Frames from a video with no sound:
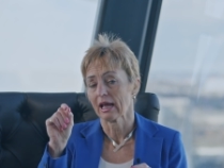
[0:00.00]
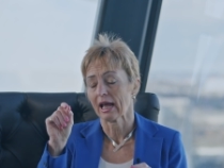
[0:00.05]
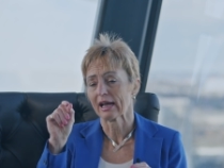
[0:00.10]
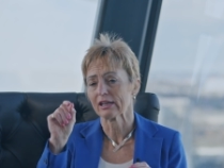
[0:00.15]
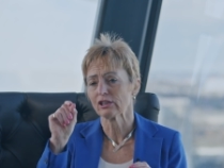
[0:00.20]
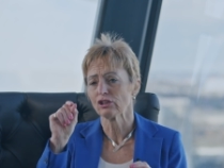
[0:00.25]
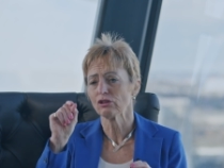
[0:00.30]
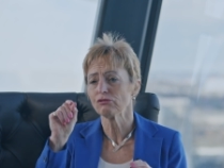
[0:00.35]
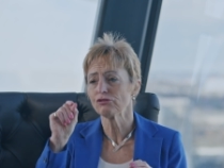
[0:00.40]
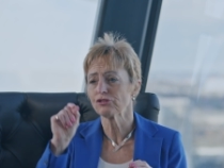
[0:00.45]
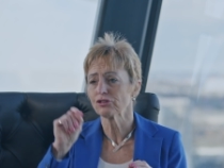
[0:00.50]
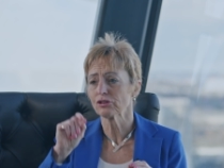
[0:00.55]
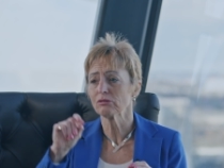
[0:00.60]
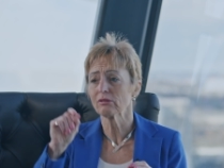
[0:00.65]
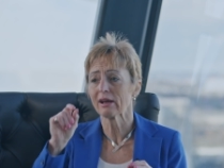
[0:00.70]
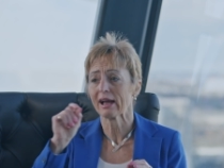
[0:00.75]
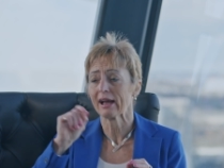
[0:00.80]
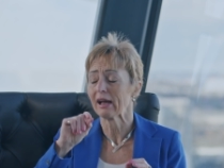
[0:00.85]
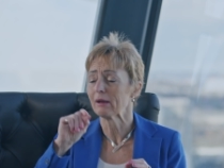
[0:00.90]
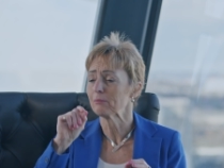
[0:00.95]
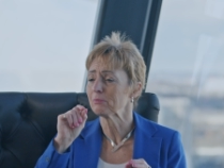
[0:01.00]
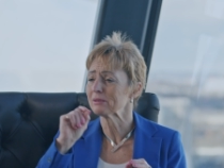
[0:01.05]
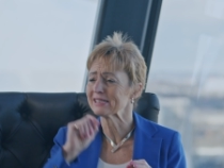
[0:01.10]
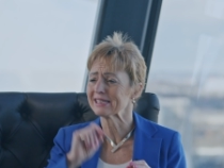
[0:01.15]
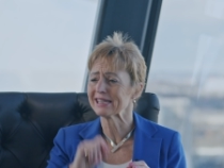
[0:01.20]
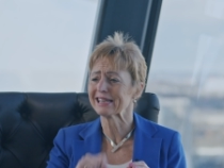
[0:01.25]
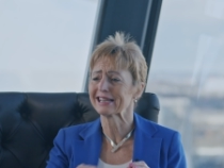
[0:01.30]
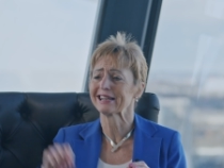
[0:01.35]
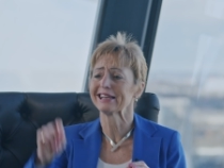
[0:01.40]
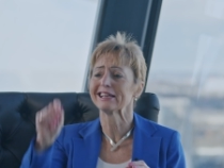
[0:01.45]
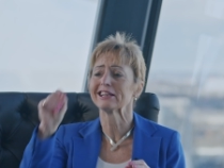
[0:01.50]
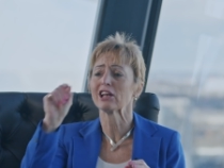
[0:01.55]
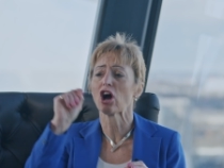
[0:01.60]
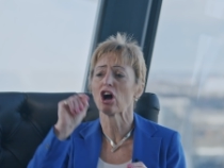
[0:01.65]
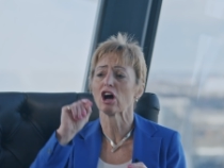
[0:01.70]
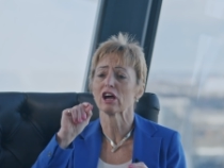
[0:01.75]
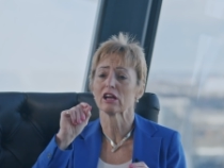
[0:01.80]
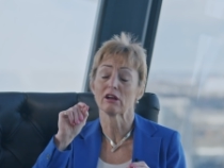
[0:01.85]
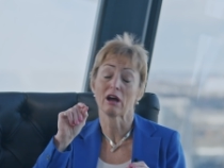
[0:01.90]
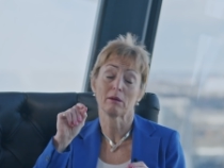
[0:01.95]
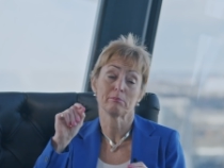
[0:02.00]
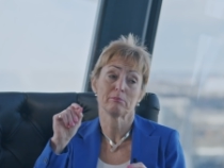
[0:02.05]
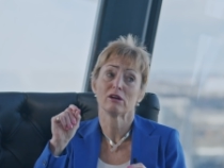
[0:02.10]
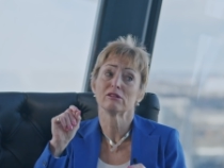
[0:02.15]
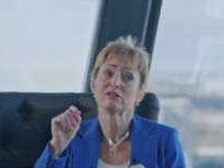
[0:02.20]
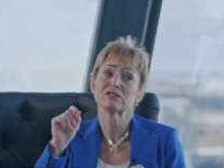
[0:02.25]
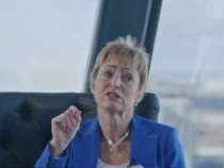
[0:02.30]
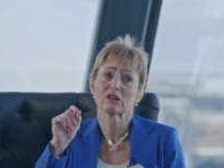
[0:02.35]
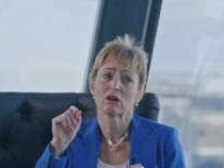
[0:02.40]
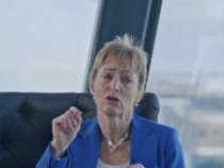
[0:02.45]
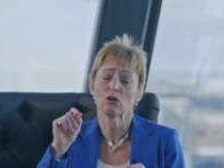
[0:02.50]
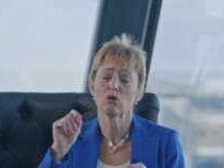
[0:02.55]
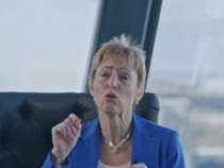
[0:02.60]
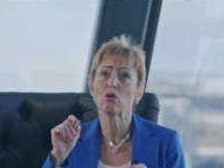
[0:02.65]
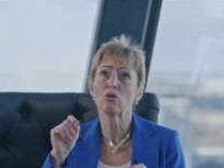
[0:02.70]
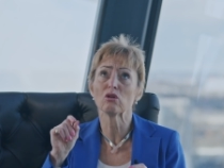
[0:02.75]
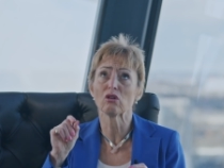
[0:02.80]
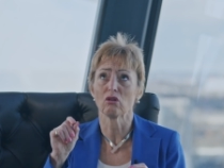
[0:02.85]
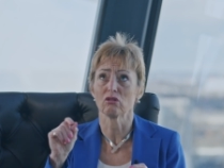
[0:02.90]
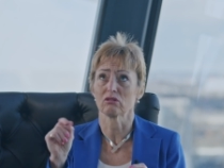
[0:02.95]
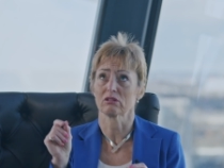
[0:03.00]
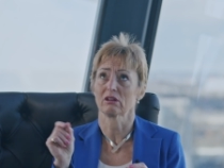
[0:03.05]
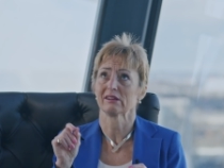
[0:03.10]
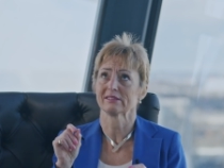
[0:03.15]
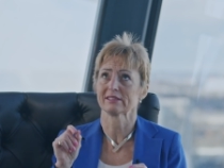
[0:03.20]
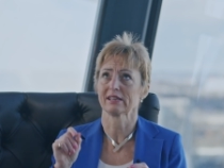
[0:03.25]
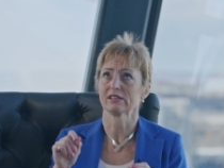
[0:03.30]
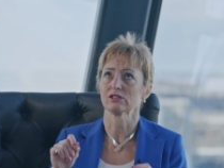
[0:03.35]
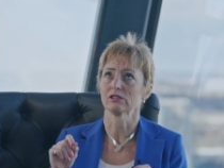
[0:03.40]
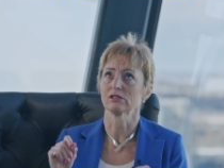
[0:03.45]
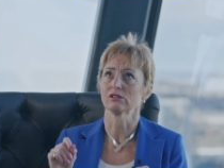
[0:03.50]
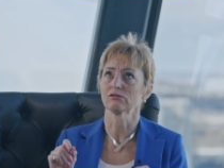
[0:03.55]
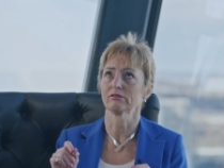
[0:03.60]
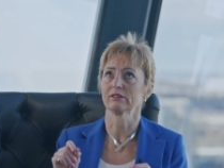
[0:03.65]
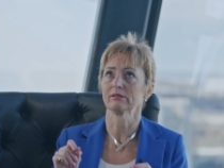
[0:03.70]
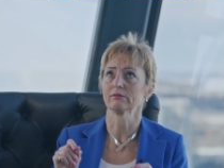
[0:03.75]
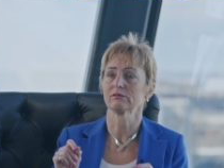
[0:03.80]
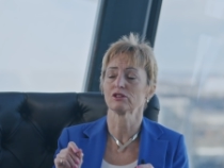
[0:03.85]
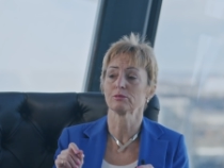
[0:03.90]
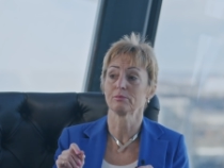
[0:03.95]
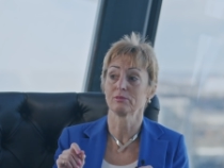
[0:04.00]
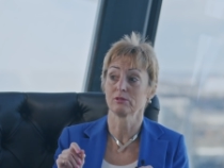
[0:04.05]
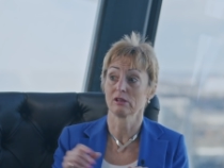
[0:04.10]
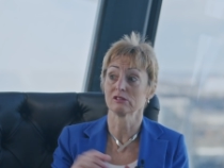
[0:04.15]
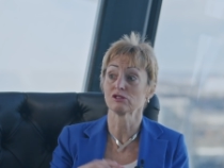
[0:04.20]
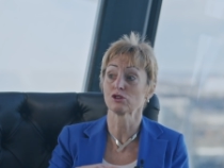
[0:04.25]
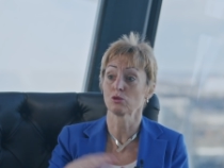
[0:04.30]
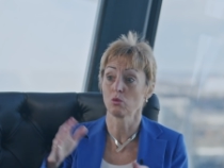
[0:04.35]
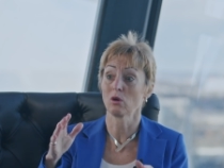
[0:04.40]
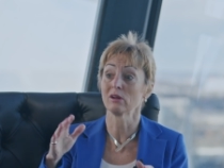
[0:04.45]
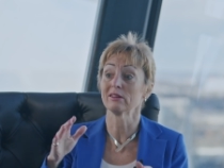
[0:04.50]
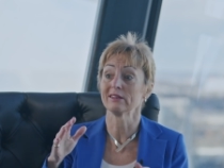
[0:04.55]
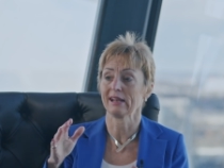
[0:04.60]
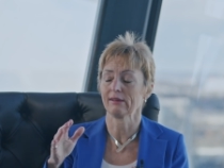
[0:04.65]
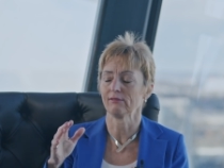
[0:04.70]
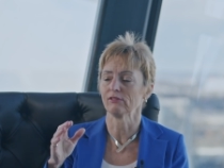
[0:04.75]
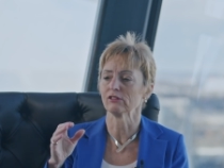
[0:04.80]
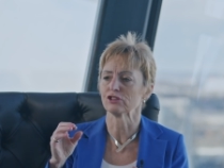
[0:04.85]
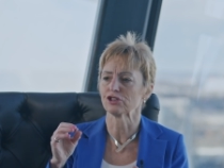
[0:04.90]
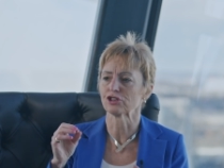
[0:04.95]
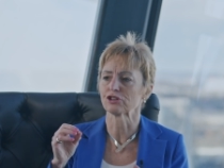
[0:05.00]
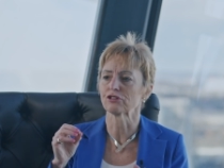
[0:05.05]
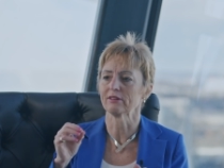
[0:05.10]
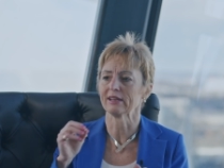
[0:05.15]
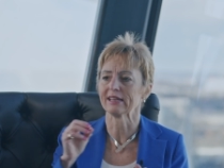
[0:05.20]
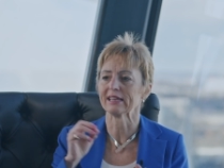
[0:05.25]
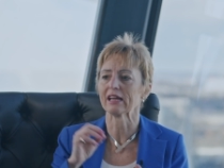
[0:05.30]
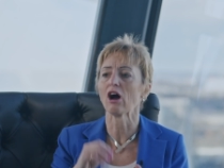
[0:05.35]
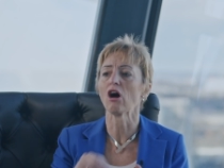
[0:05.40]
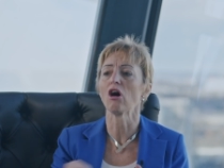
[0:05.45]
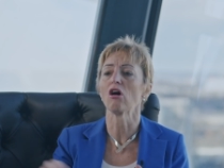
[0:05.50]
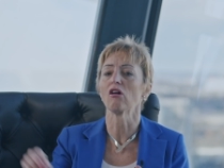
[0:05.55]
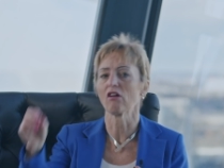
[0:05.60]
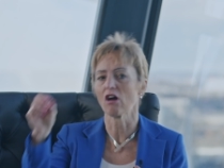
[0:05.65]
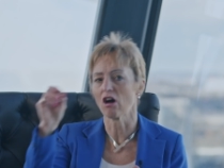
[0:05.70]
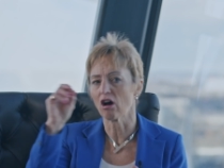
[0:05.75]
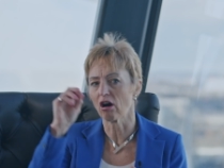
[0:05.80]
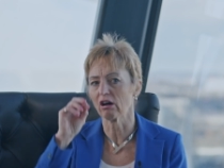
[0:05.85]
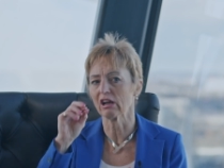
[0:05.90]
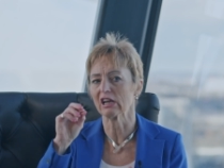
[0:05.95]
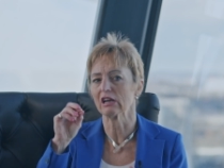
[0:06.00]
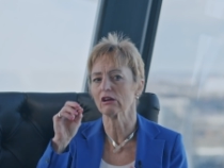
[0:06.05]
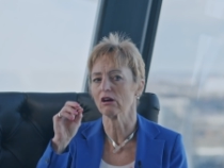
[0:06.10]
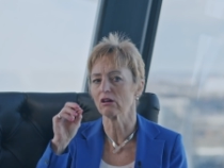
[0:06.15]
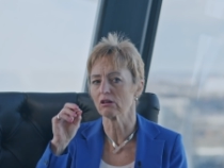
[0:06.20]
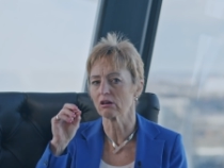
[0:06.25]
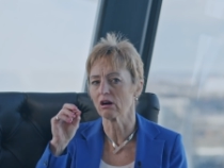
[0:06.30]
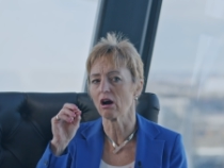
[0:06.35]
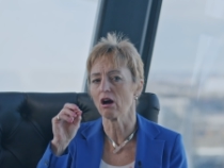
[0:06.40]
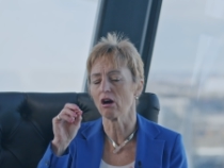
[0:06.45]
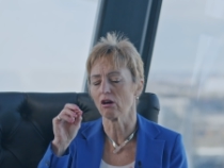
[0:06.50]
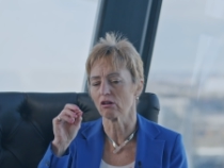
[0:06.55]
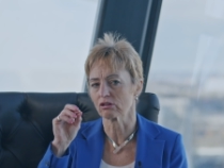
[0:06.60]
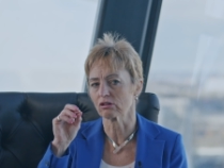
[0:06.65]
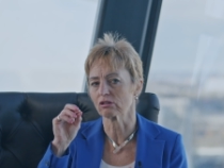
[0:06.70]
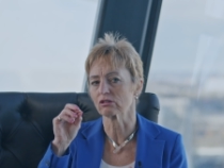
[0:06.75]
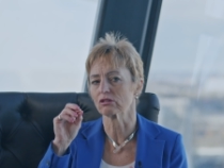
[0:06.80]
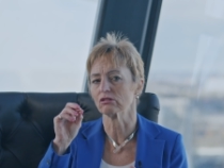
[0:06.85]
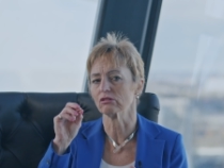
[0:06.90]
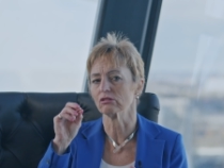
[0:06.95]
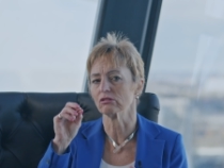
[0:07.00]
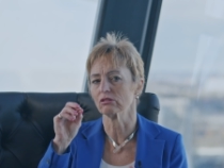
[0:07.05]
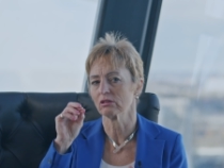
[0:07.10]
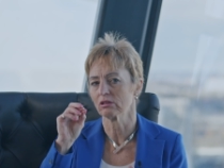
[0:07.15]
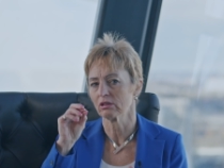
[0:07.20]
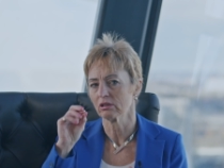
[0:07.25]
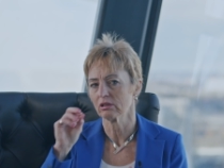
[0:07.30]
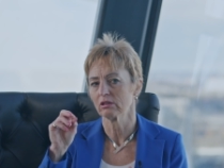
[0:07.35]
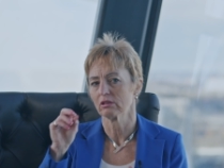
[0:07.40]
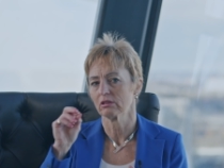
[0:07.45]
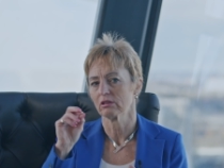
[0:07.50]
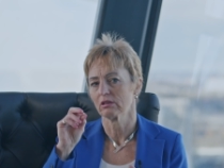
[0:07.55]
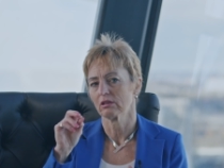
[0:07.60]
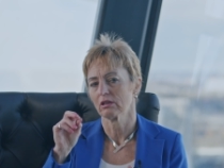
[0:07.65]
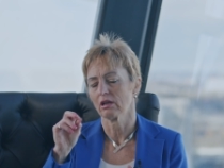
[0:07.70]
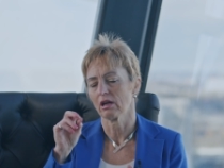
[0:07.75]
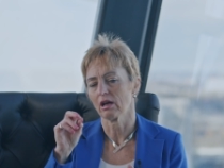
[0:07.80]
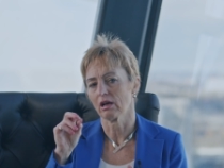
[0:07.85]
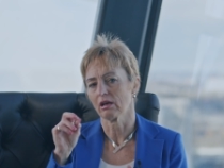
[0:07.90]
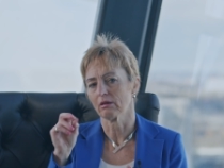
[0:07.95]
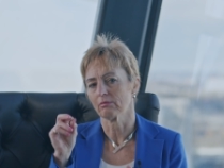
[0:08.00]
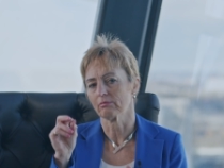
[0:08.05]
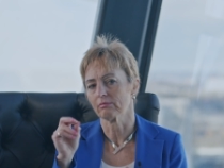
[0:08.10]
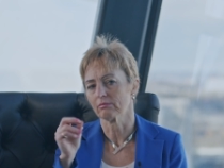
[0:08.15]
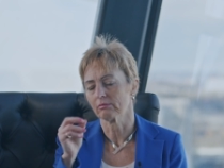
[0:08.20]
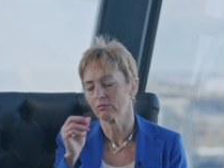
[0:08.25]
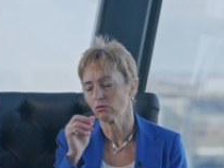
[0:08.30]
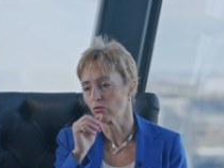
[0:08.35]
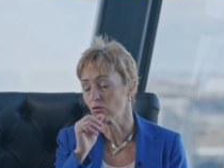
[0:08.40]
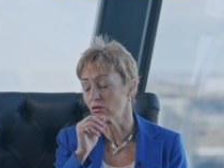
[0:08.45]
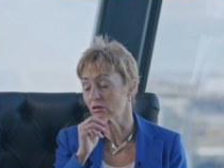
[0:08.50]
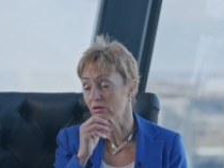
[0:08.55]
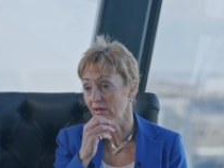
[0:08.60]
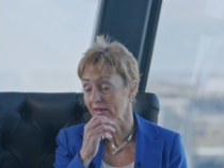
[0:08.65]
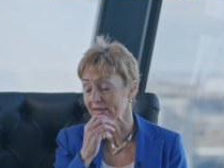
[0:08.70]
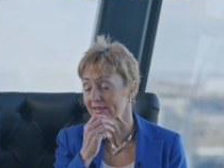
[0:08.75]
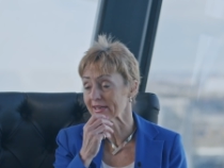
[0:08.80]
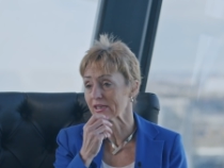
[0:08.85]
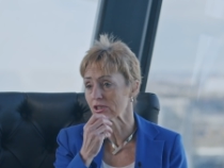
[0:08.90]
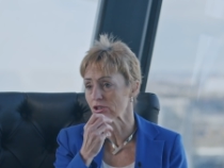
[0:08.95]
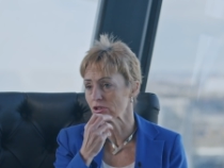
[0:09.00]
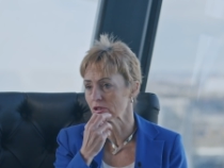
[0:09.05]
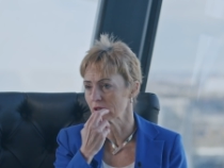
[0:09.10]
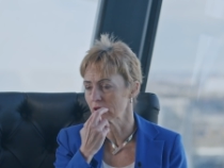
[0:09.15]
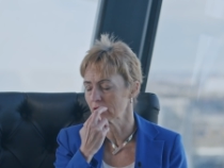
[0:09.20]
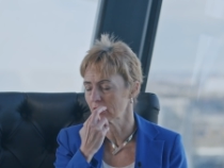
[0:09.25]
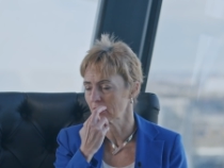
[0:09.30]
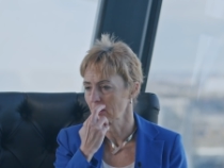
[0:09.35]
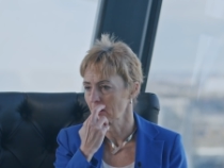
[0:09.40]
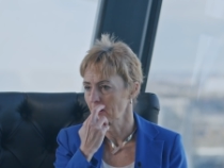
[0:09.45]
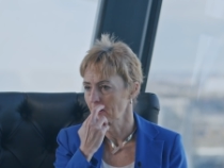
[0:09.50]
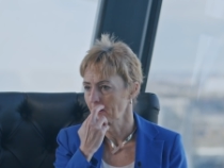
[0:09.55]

And you do, and particularly in higher, and most all organisations to one level degree are a hierarchical um, organisation